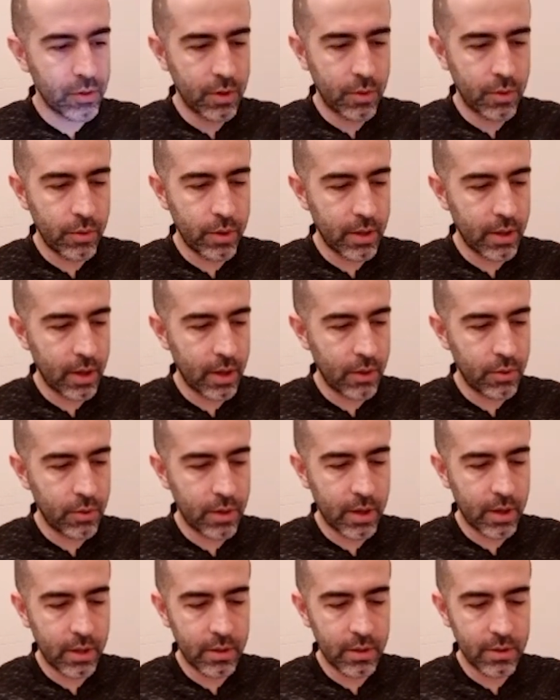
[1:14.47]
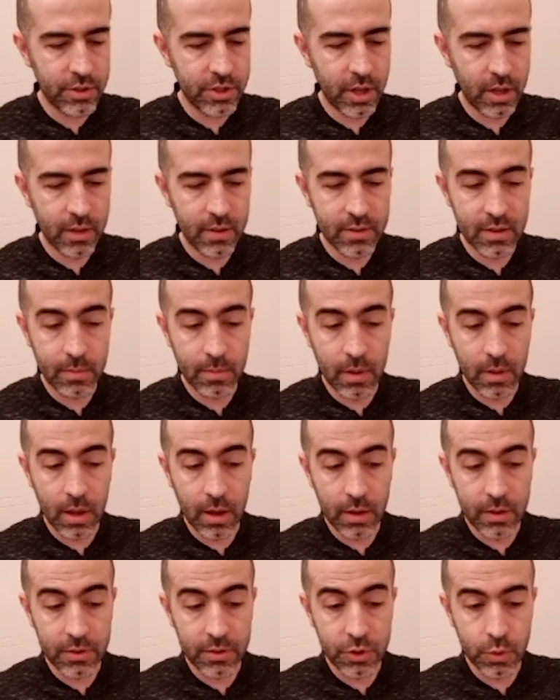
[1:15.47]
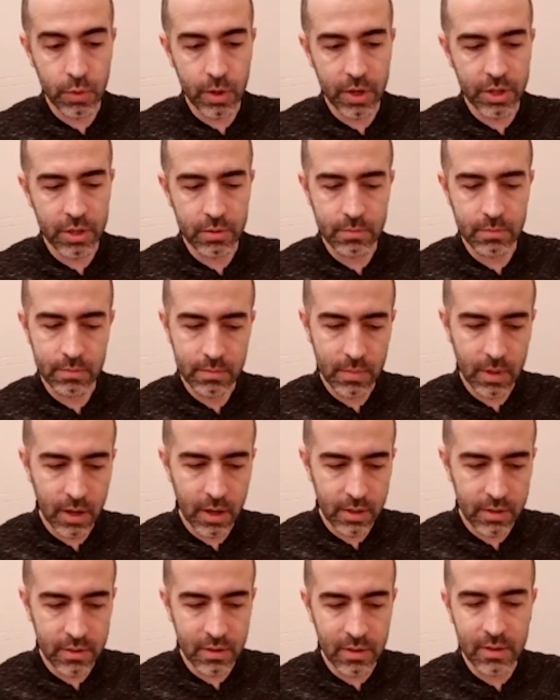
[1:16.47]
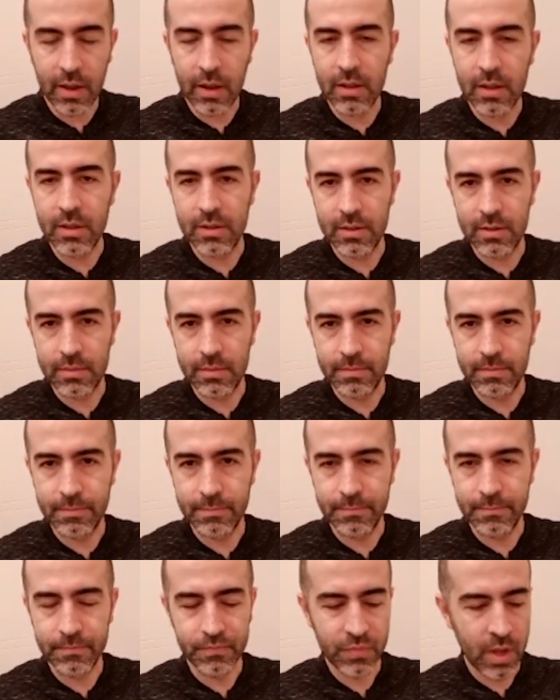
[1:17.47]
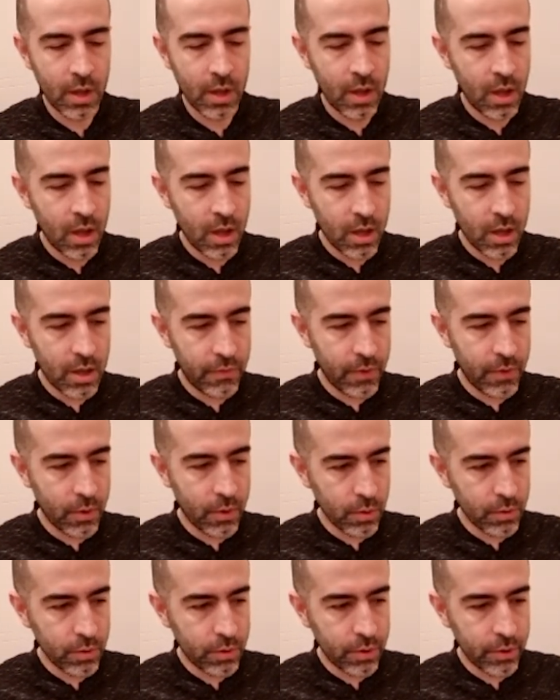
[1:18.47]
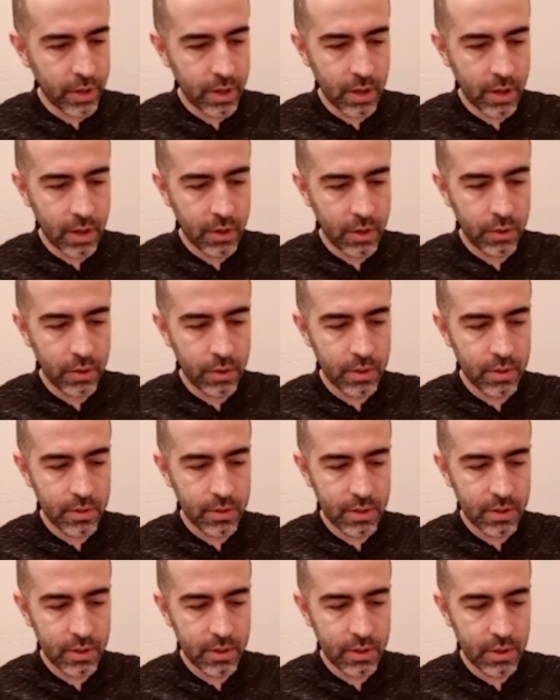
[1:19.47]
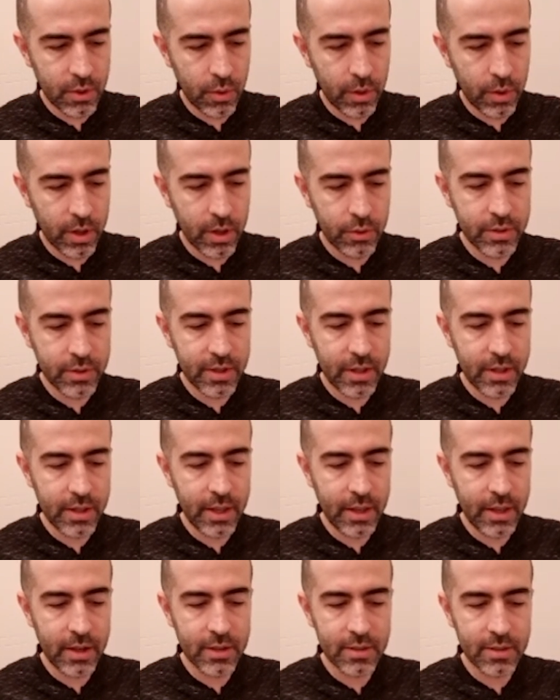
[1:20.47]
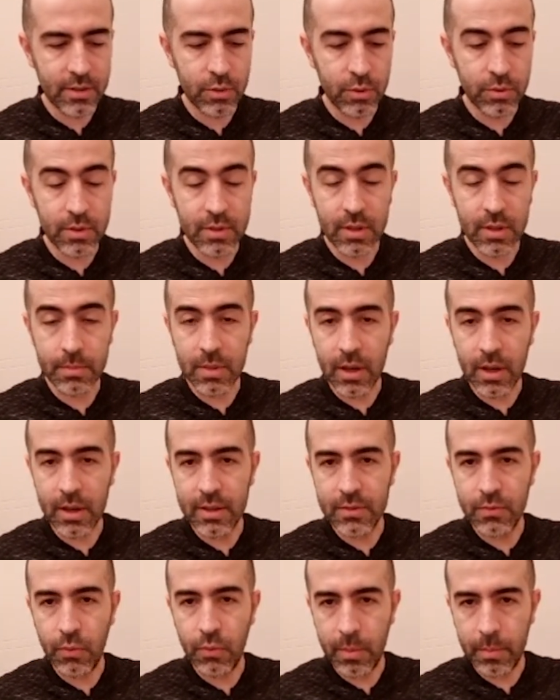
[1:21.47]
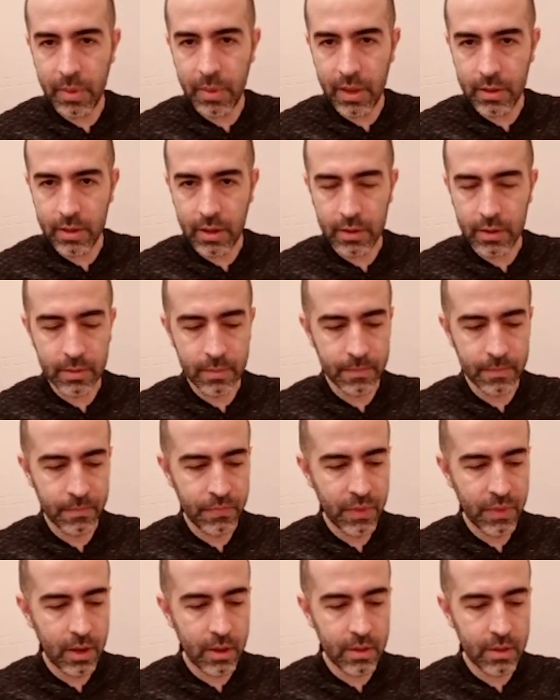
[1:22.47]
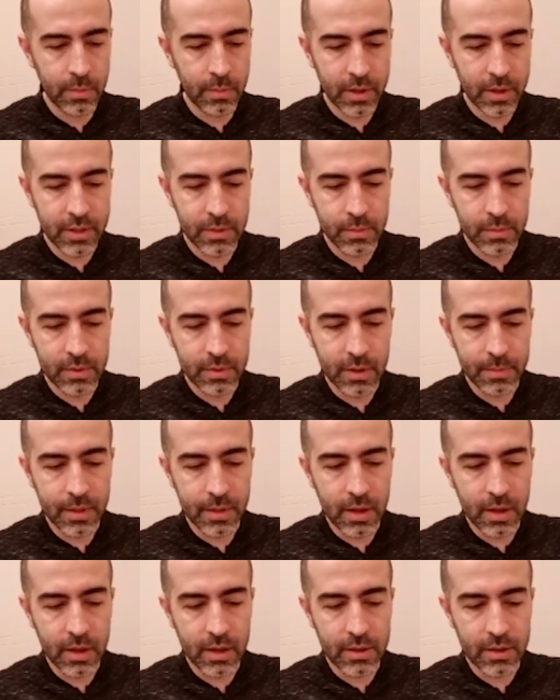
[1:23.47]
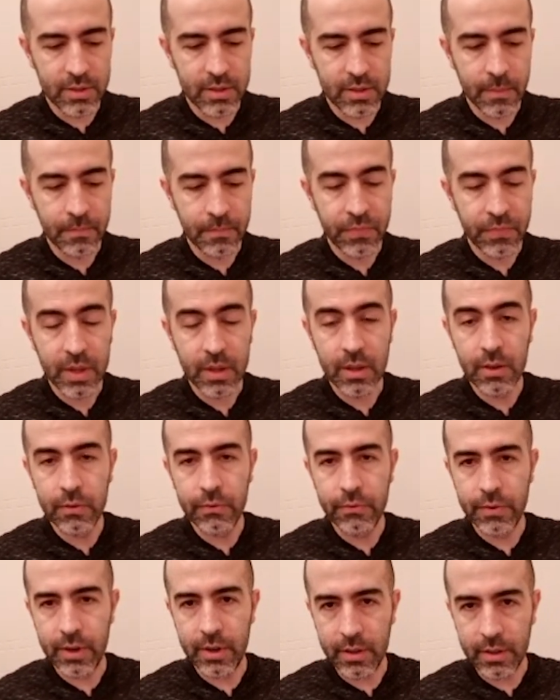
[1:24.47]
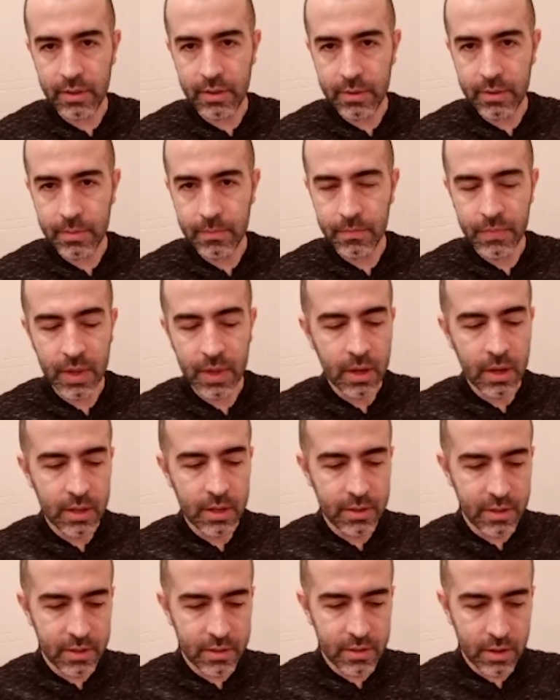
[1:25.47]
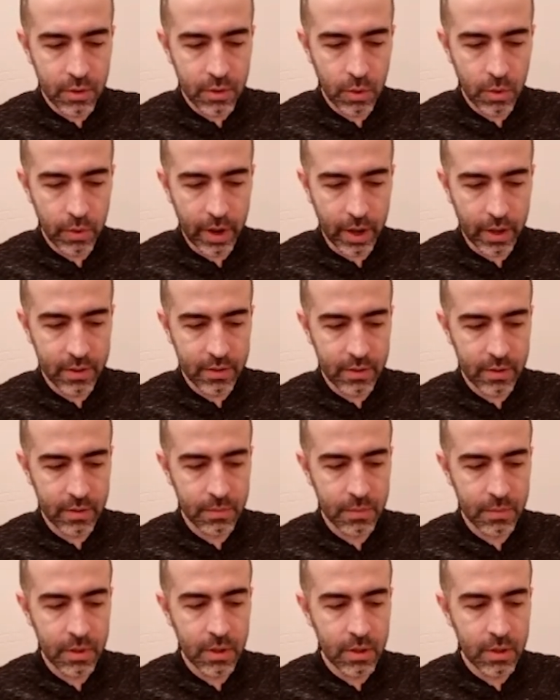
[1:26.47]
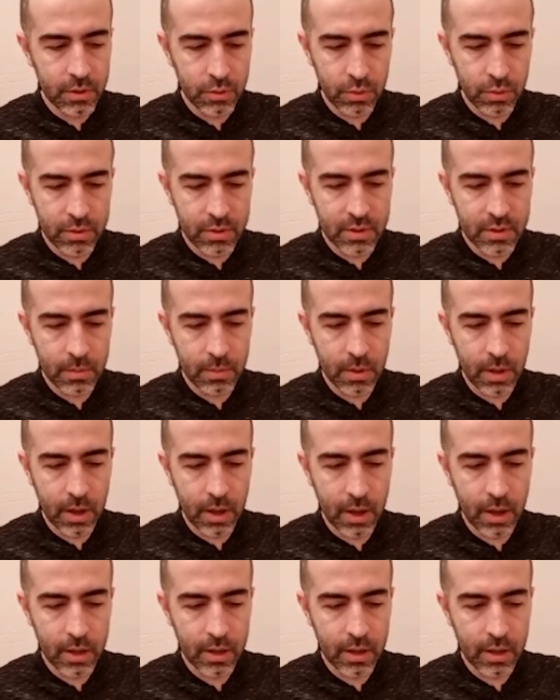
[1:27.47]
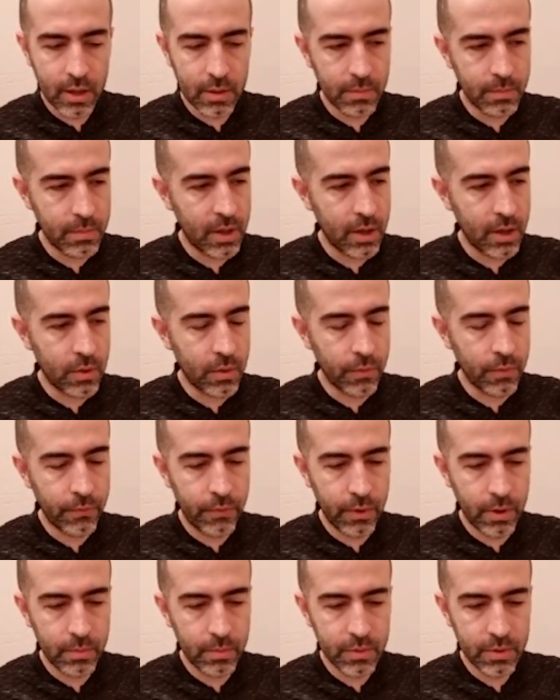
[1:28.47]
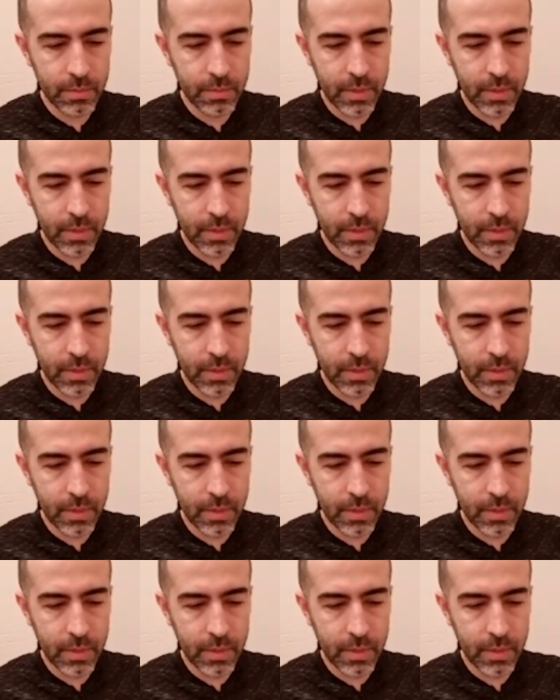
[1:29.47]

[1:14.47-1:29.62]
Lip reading: to CoinGecko and check the supply situation and the details. If we go to CoinGecko, the CoinGecko telling us the total supply is 1 billion and the maximum supply is infinite. These are correct. The total supply can be confirmed